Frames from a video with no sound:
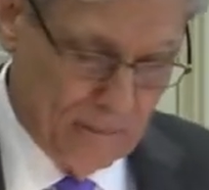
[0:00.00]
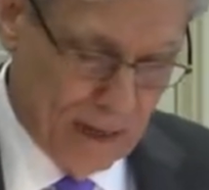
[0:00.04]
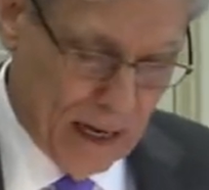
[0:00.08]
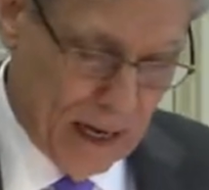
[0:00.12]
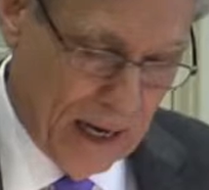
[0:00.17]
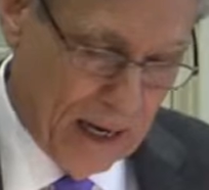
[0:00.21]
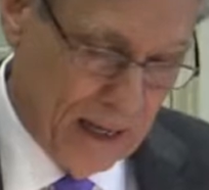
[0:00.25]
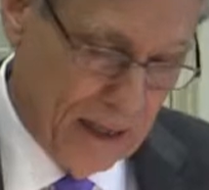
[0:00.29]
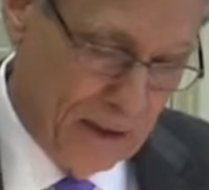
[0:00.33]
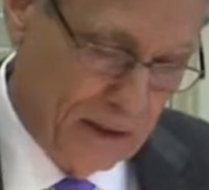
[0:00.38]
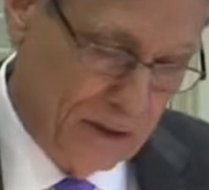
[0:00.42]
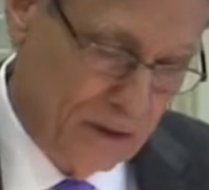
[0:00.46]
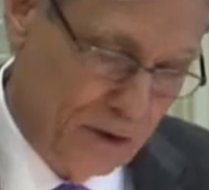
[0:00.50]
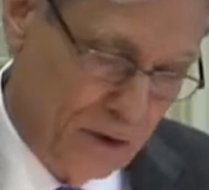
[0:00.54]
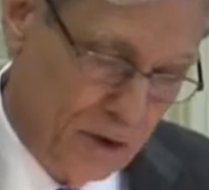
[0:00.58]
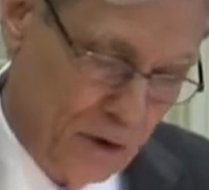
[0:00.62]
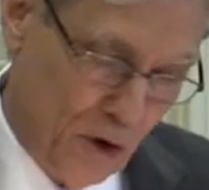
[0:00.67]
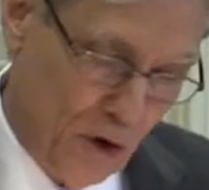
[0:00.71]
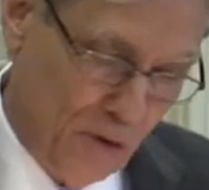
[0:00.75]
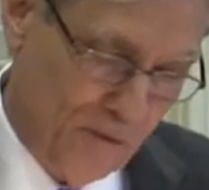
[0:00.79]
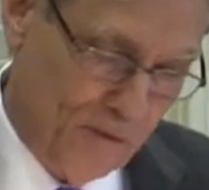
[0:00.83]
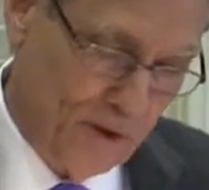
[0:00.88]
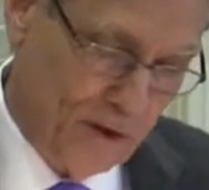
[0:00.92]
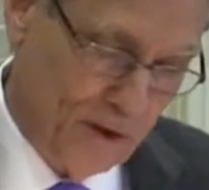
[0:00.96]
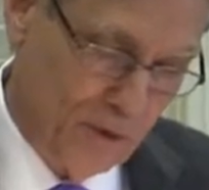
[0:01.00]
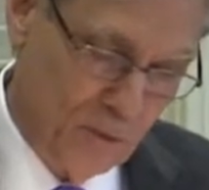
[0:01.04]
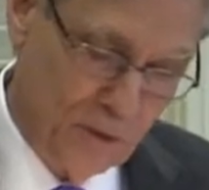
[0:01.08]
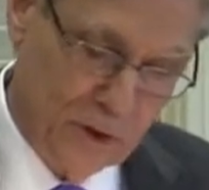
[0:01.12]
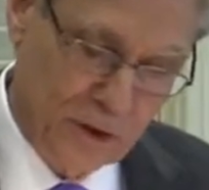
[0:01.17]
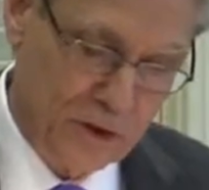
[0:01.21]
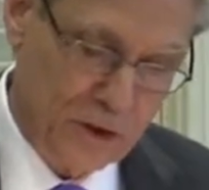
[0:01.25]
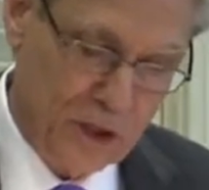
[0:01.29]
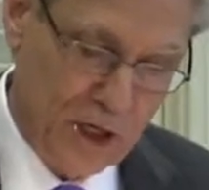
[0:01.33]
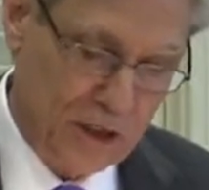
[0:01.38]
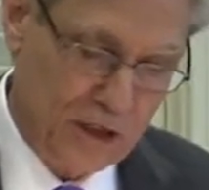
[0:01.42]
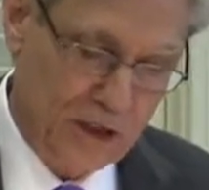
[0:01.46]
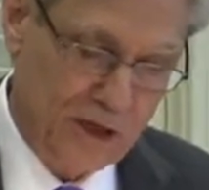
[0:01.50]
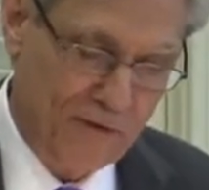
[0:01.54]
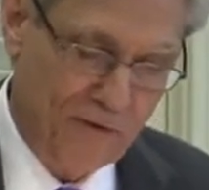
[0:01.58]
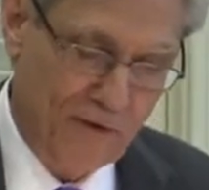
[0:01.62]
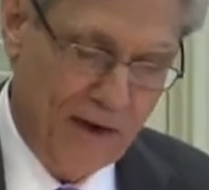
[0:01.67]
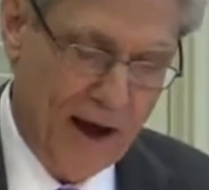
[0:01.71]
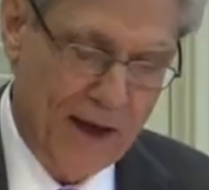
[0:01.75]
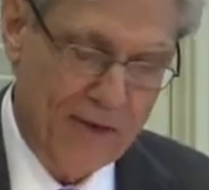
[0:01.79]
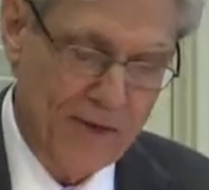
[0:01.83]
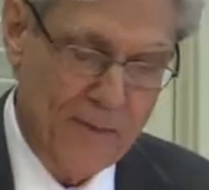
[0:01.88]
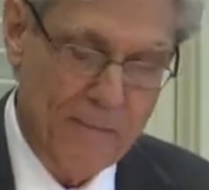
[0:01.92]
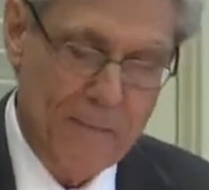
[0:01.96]
"My servant will
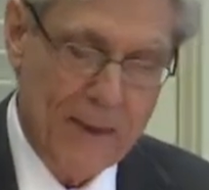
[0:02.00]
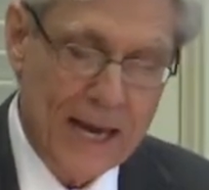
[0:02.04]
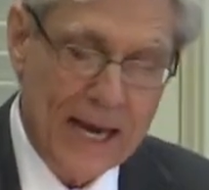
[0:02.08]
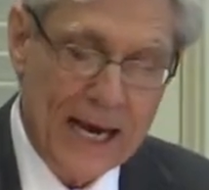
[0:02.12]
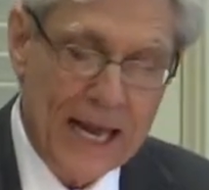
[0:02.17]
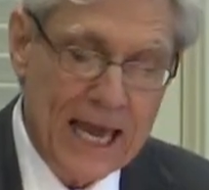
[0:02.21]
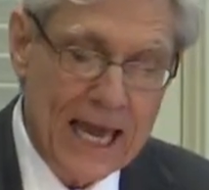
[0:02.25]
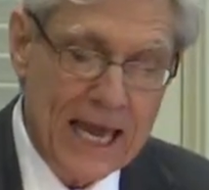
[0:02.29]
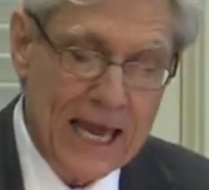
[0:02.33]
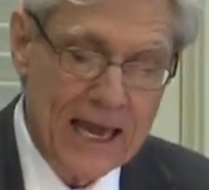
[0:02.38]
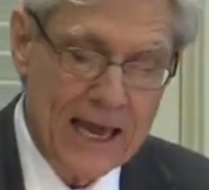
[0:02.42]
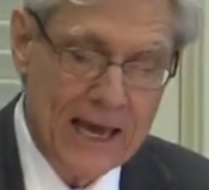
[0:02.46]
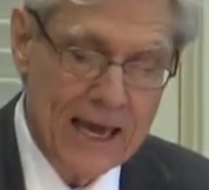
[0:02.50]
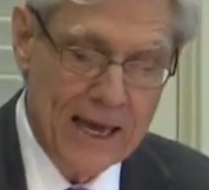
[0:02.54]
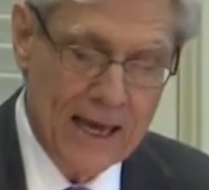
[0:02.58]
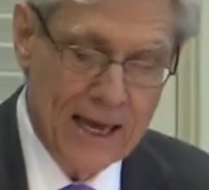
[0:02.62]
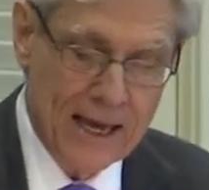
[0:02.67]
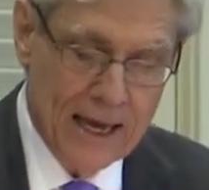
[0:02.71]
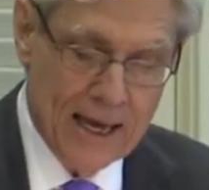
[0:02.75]
justify the many